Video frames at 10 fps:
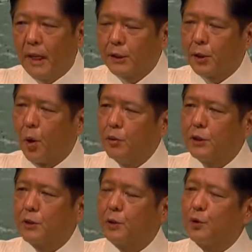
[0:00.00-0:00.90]
As
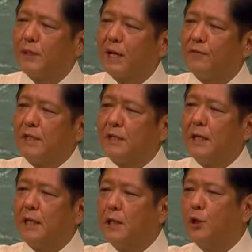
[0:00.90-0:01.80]
host to
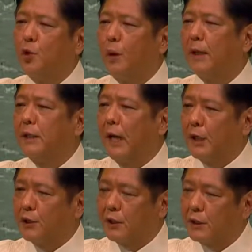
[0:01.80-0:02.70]
17 UN
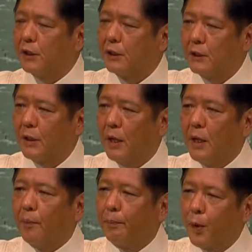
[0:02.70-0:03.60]
agencies,
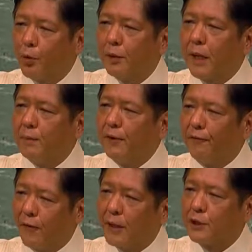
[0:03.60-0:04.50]
program
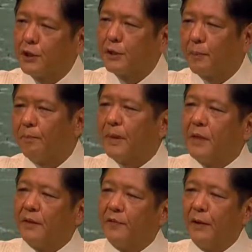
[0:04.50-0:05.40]
and funds,
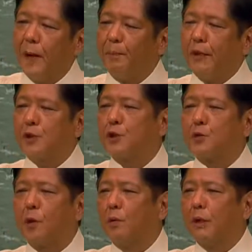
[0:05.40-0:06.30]
the Philippines
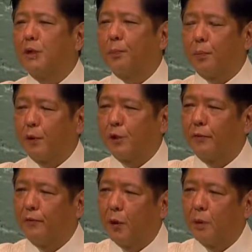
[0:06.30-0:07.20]
strongly
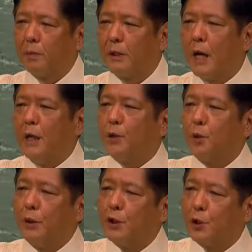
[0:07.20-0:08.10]
supports reforms
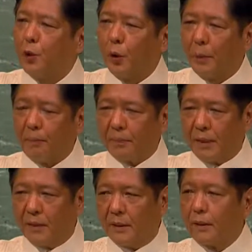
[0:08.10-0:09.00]
to ensure
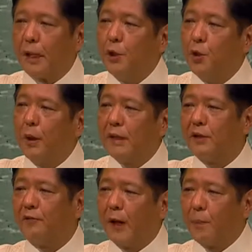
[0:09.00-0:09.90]
that the
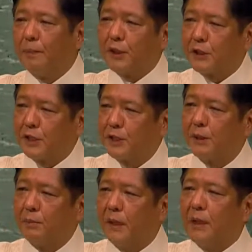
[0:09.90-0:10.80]
UN development
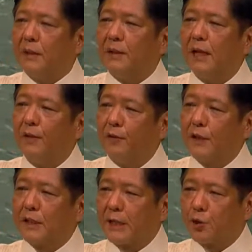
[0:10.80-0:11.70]
system
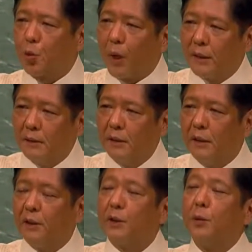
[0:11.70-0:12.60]
delivers as one
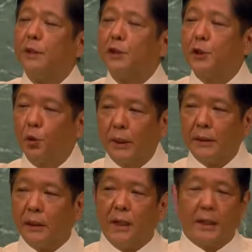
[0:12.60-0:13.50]
through its
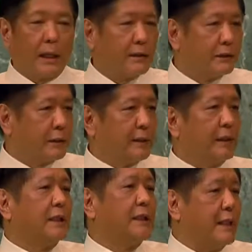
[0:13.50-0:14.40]
UN
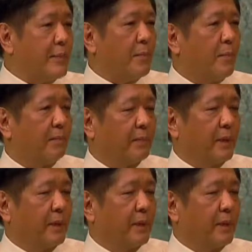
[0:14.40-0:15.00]
country team.